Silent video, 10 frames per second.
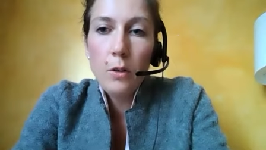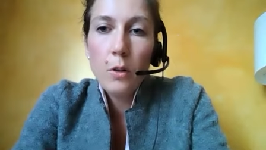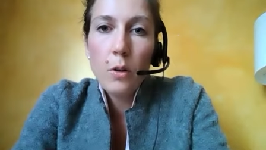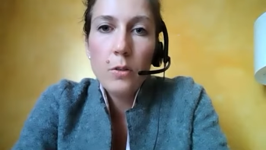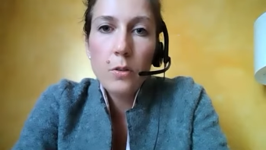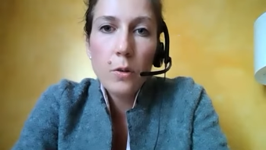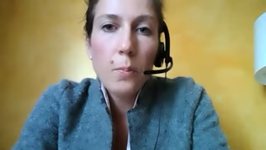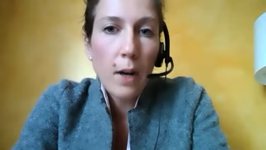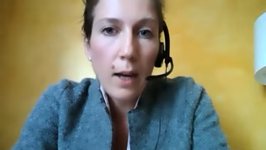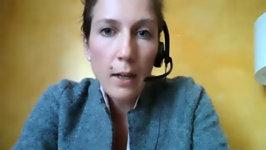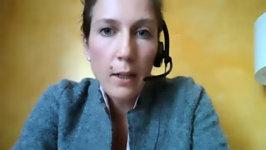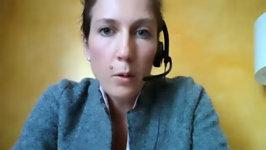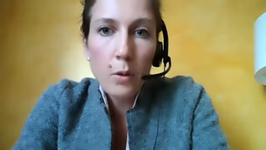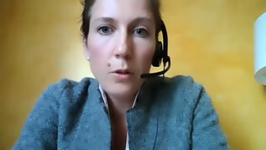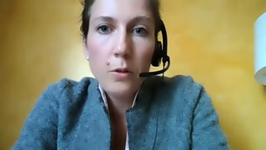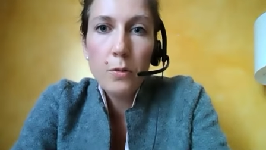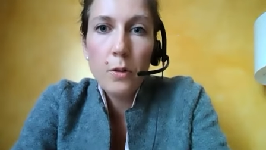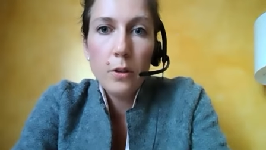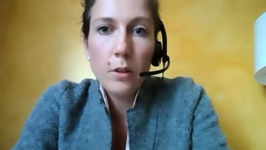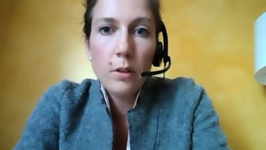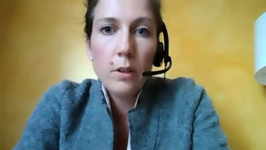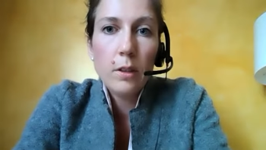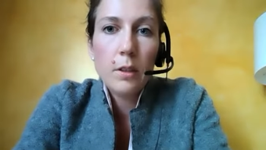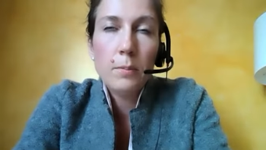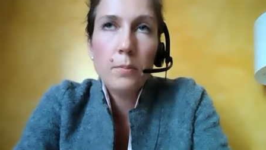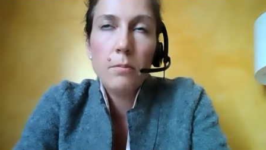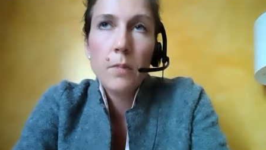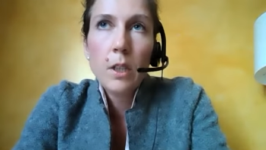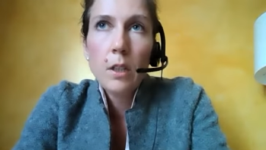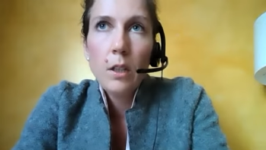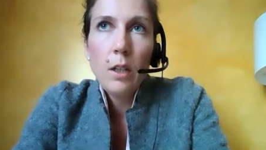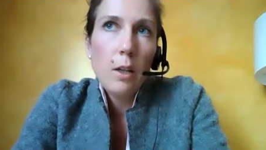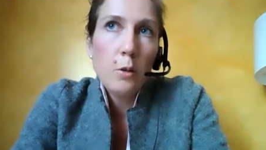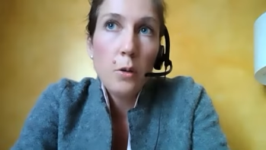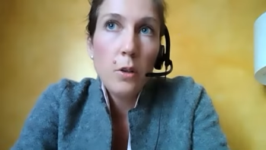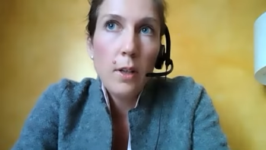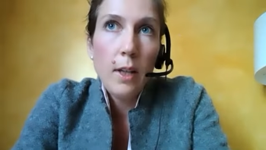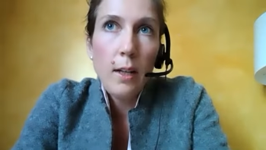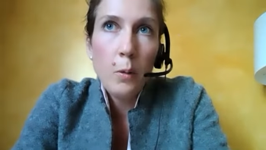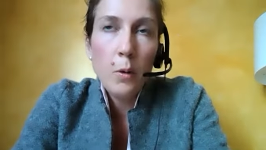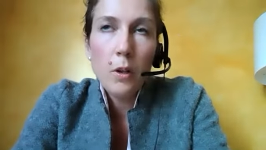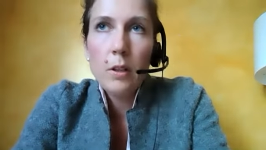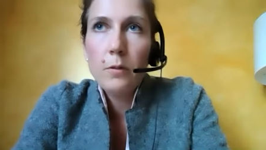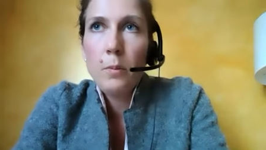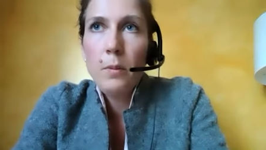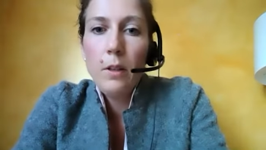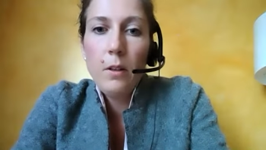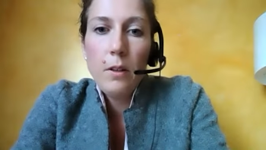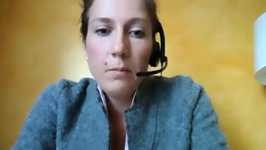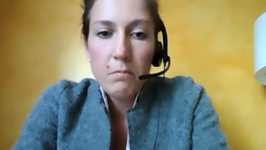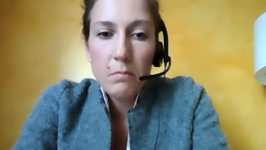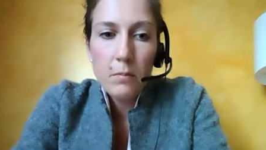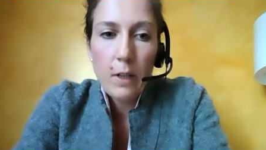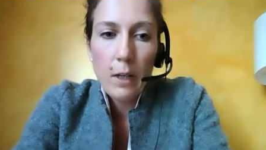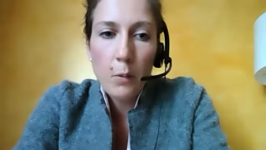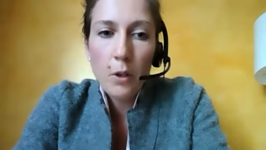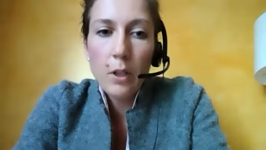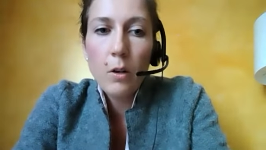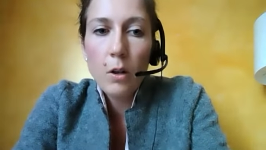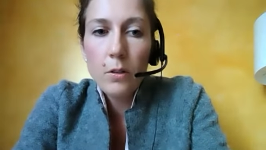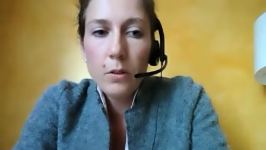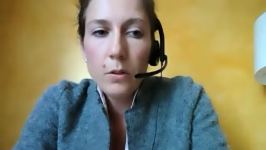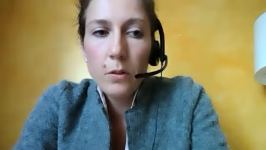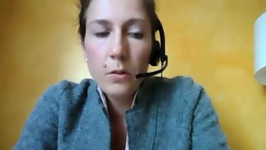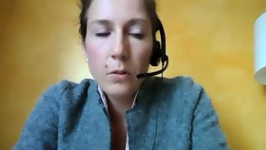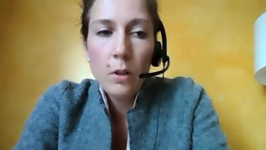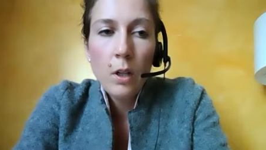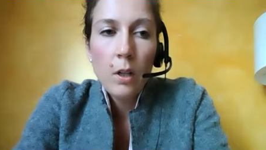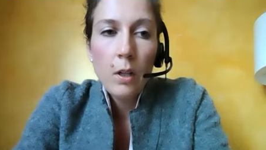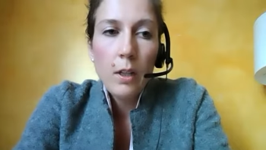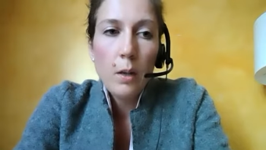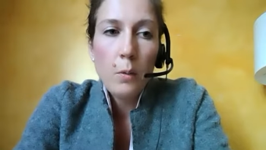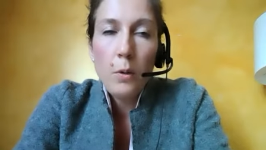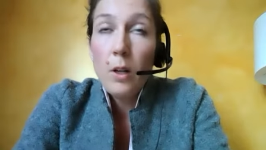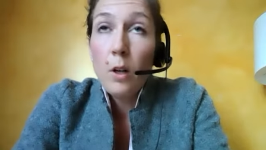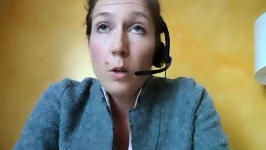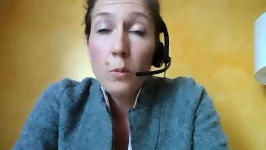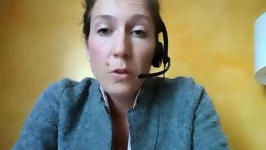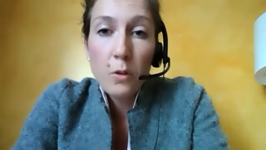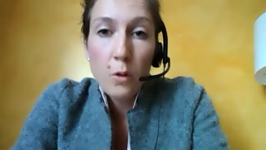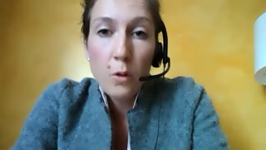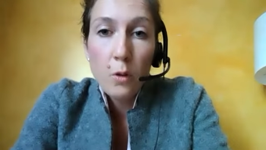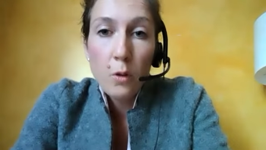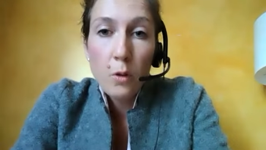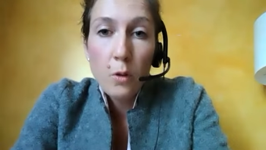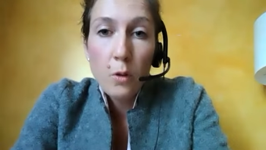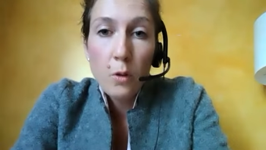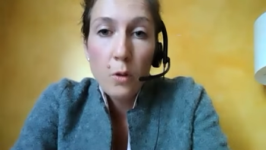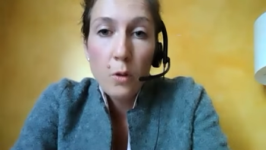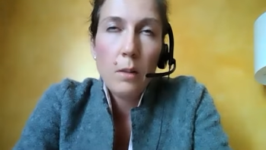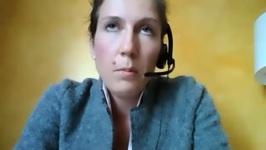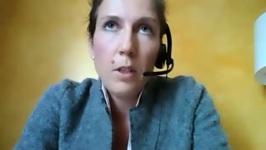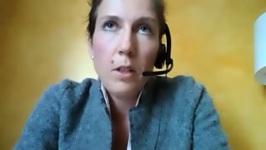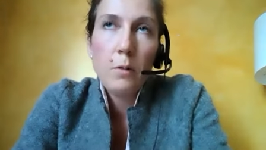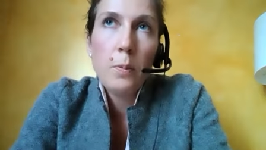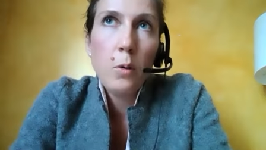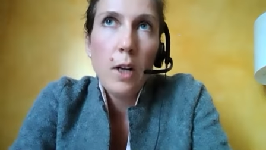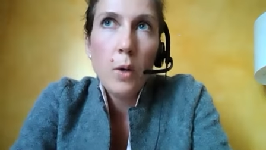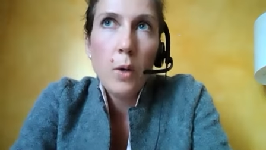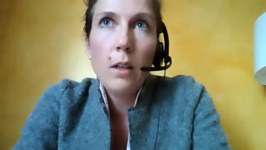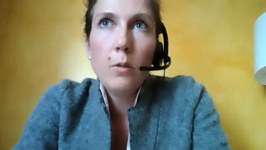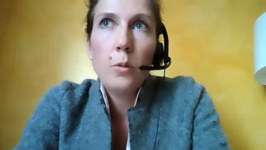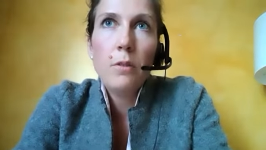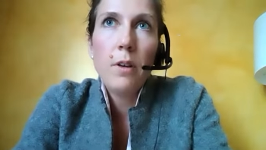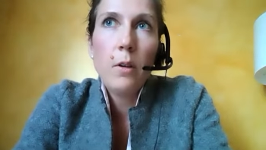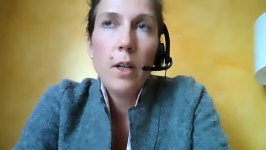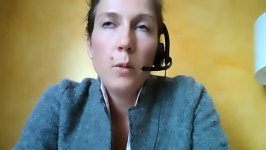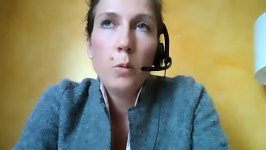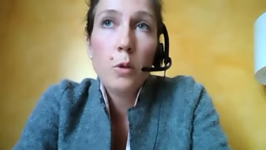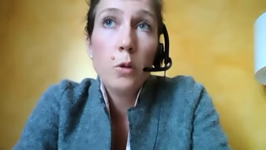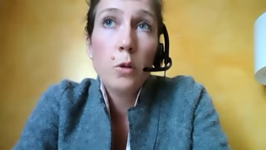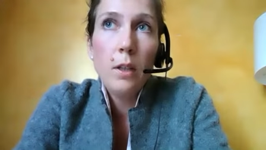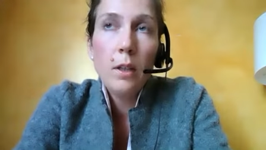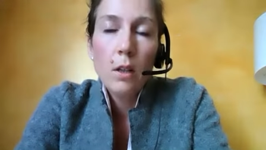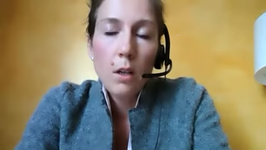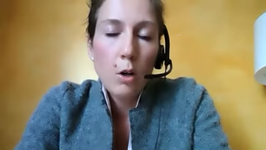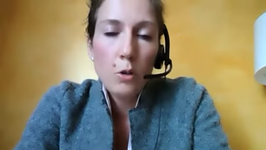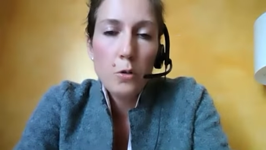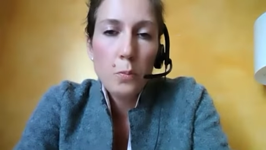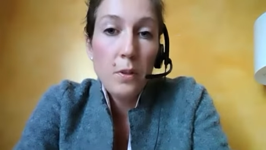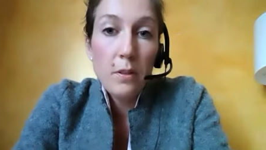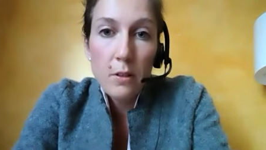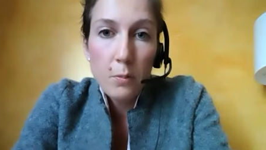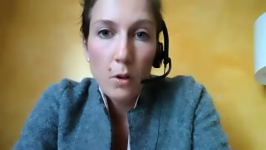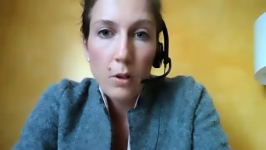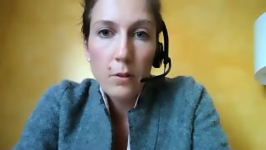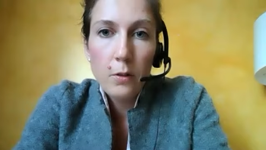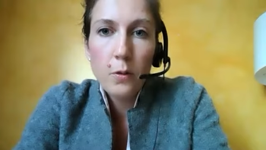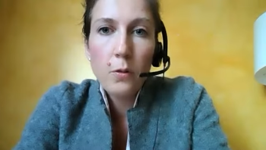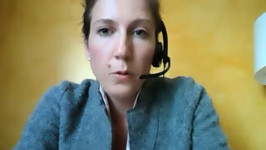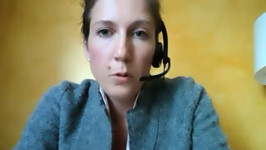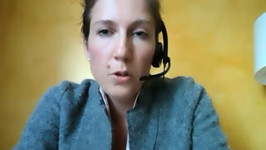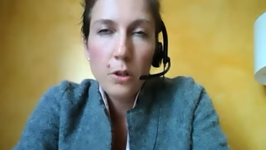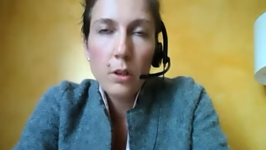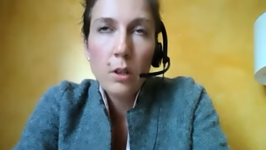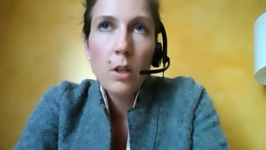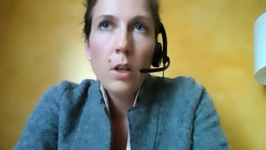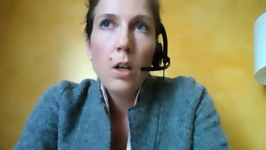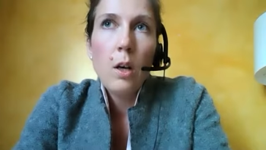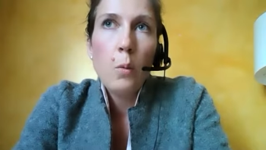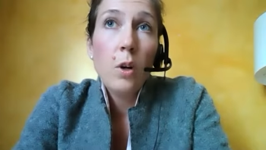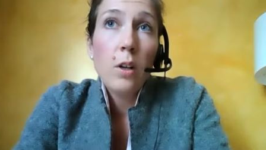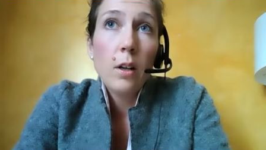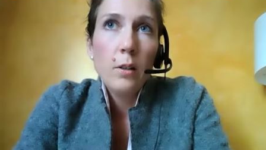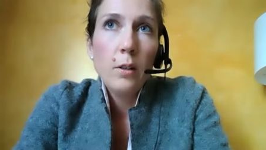and you can also apply what you've learned to your daily work. For me, like working also a lot with companies, it has been a great way to evaluate what could be also business models for the future,